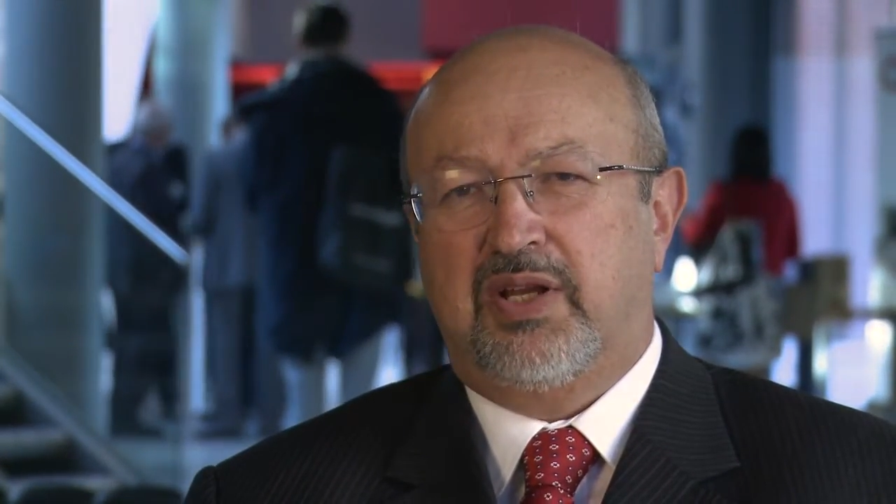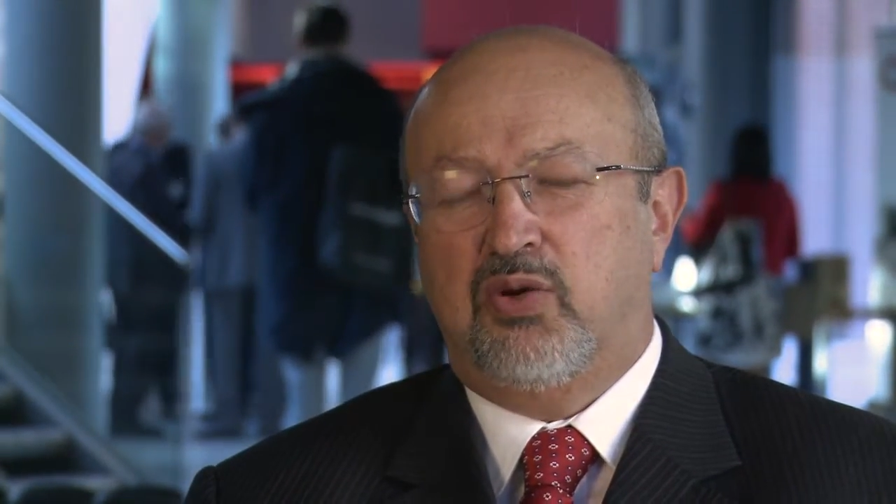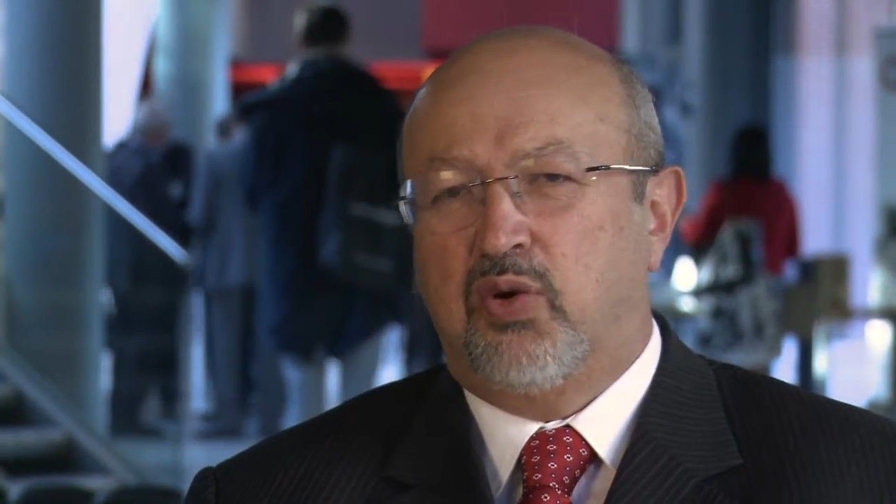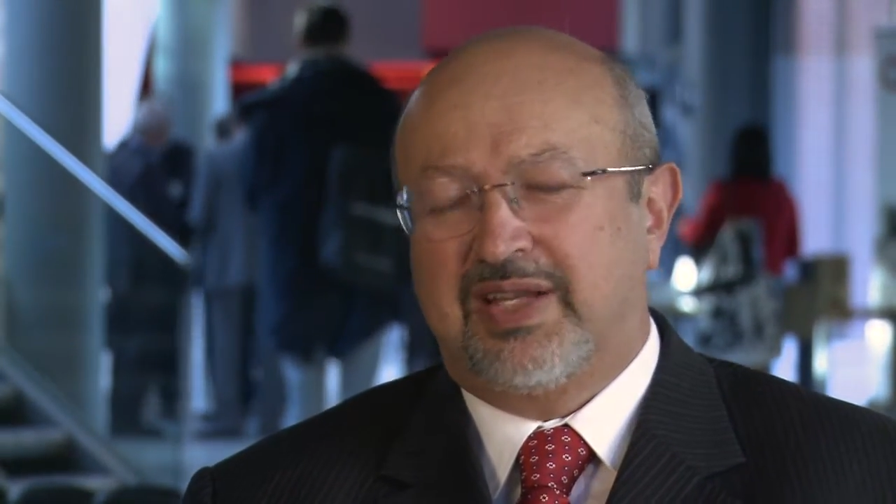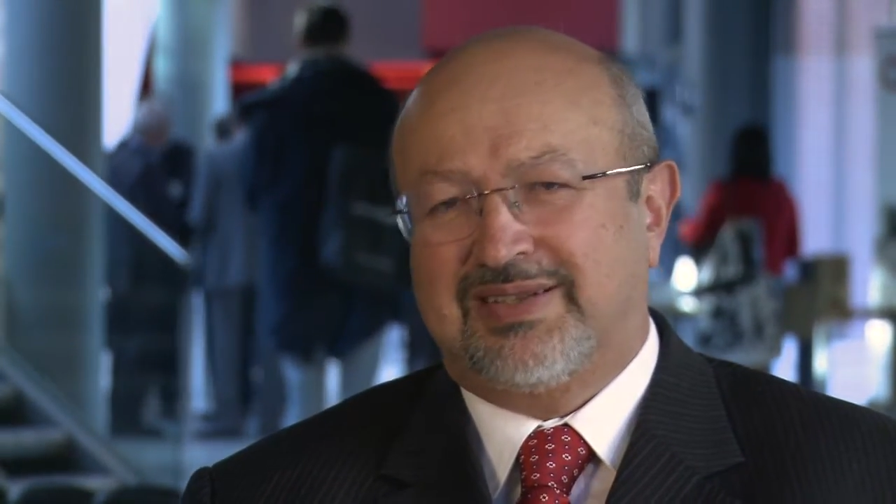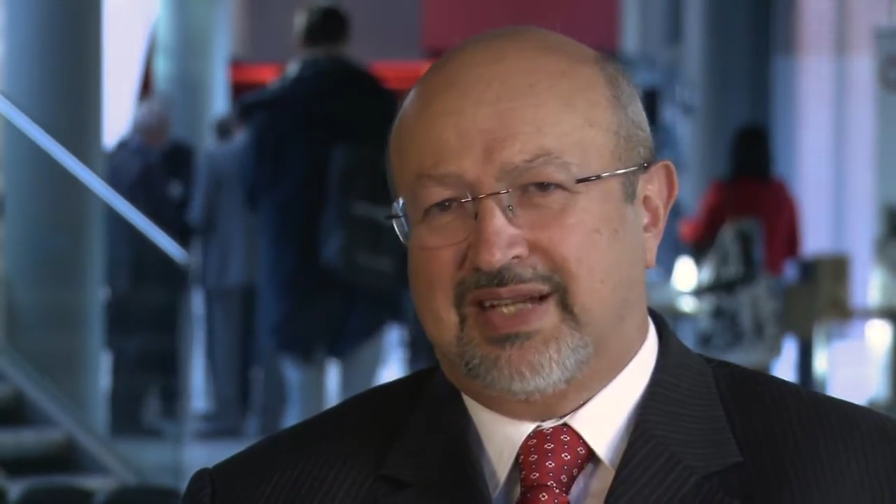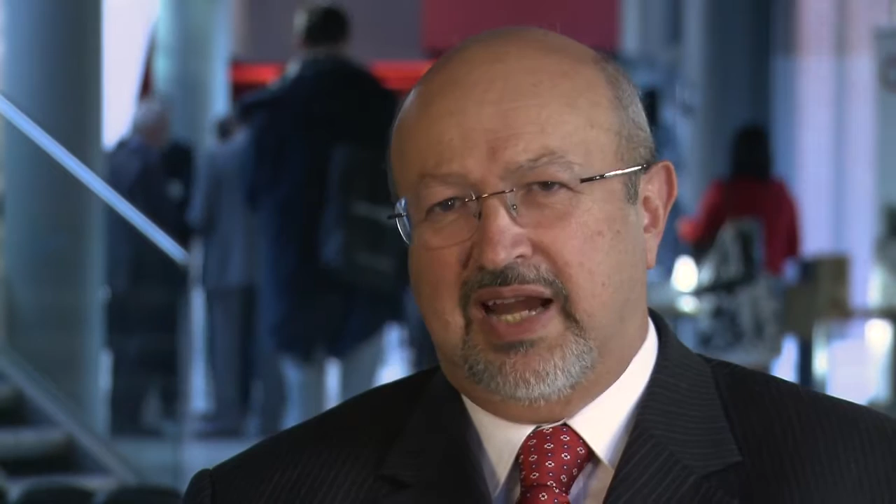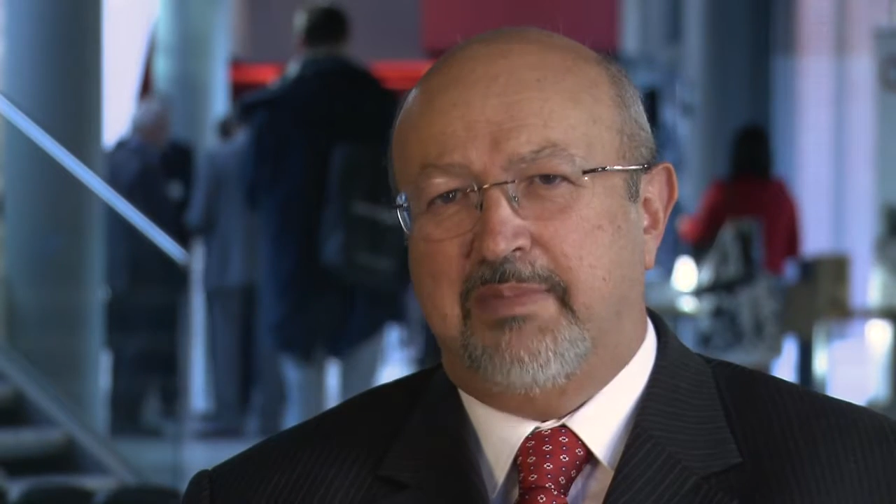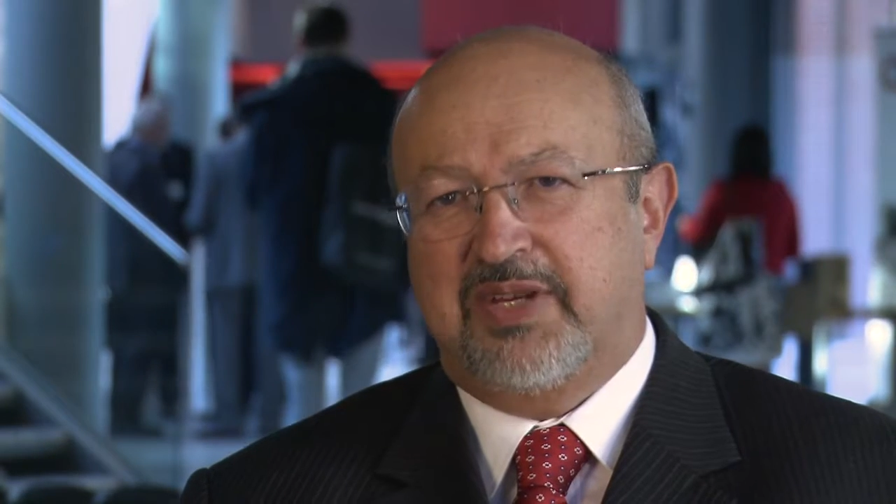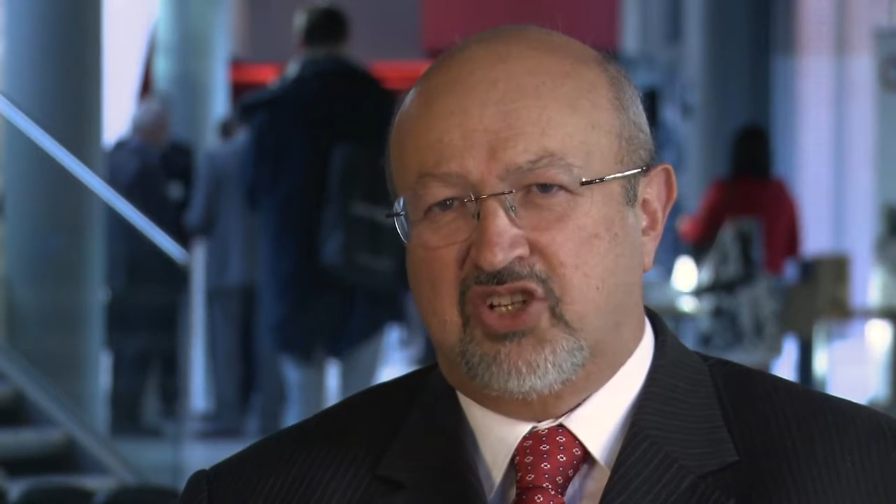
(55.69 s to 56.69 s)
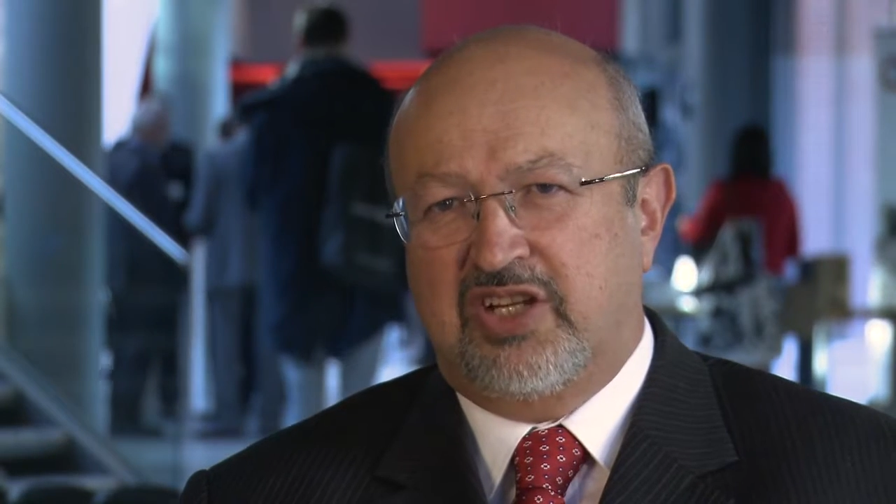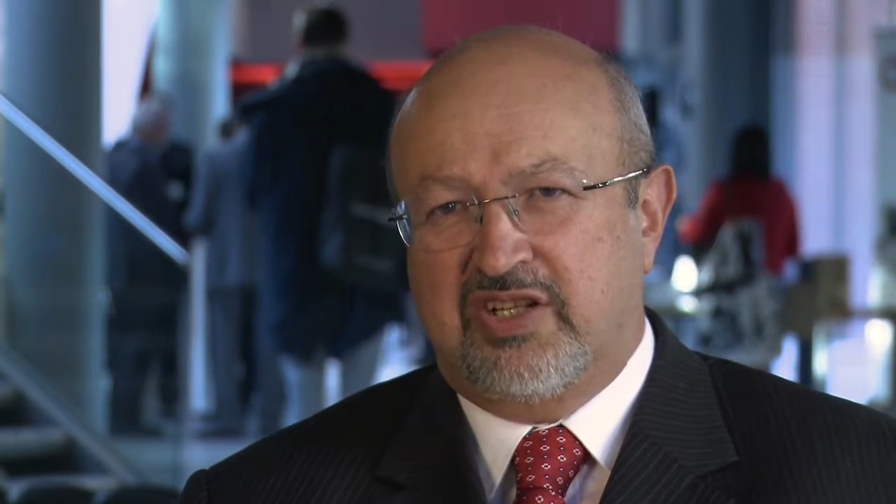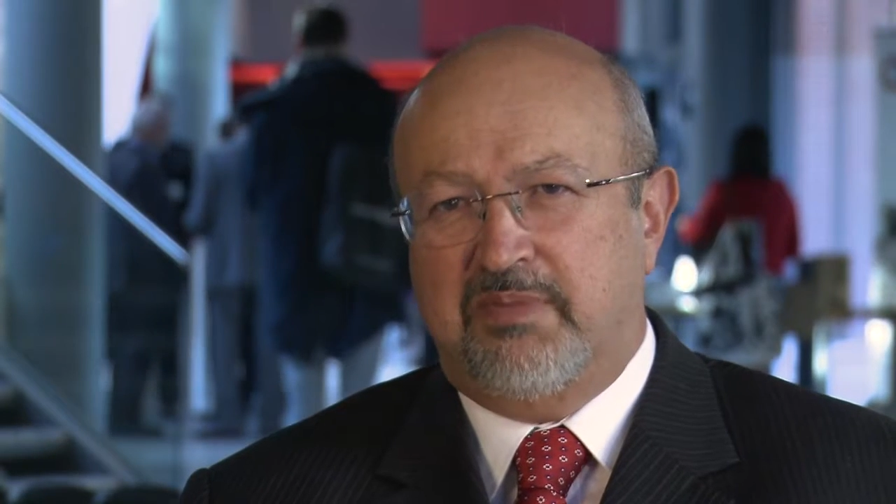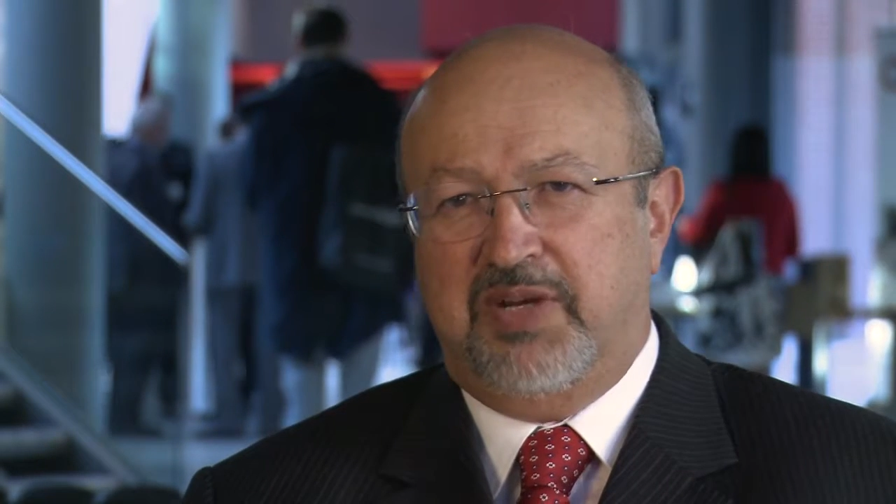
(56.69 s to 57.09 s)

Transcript: look at climate change and